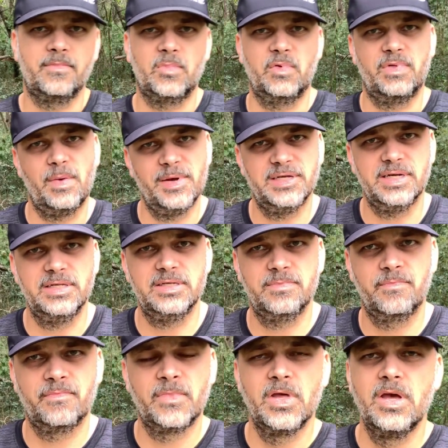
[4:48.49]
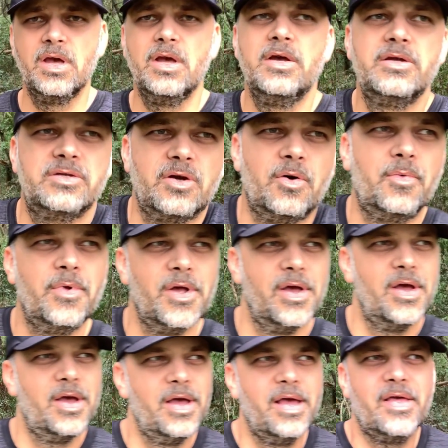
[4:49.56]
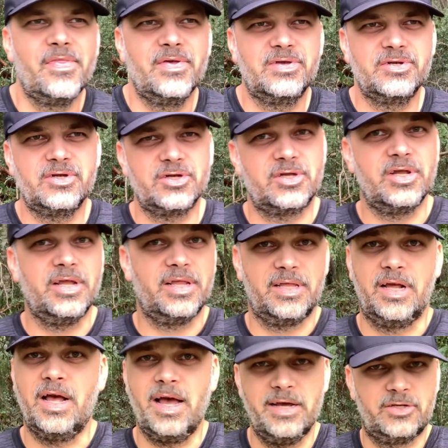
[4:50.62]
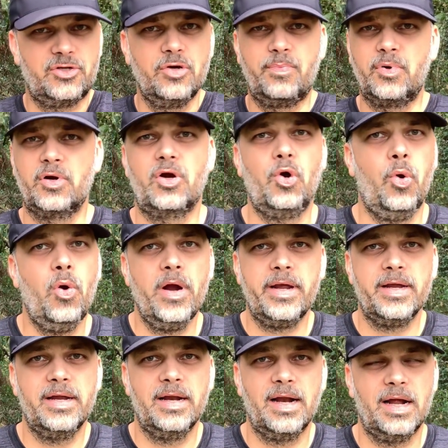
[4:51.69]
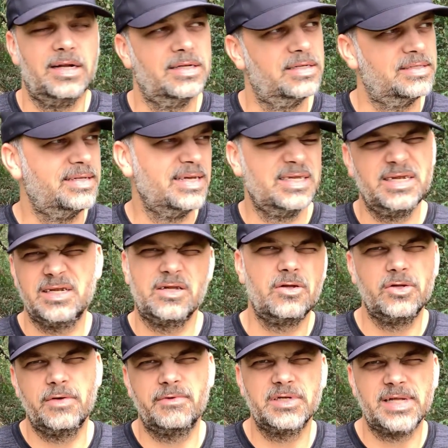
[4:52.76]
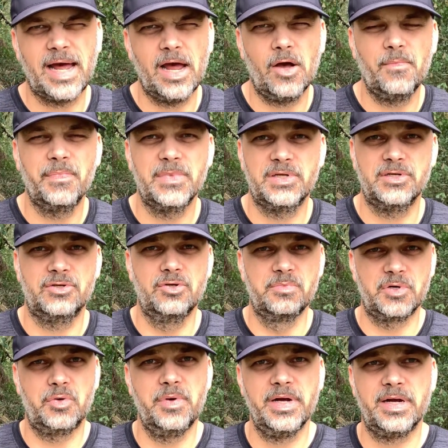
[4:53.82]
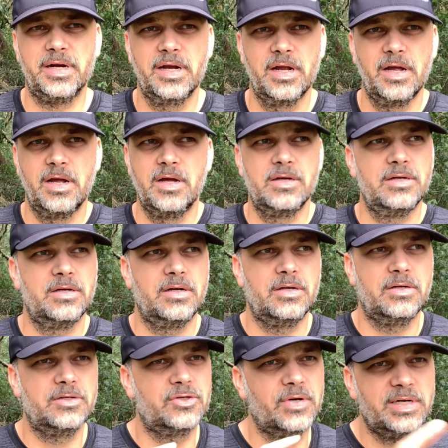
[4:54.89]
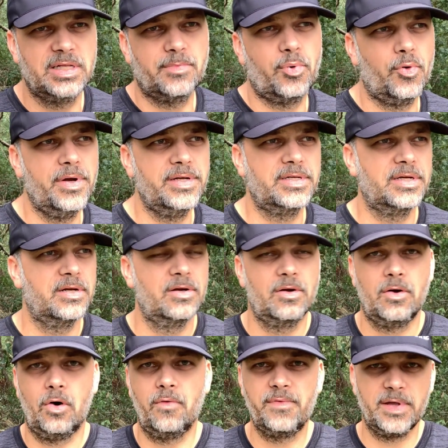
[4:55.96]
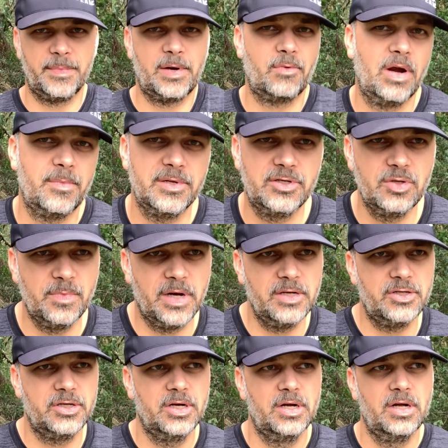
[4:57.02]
Does that make sense? So this is just a super quick, testing a little different style. This is super quick, straight to the point. Hopefully I'm not rambling too much.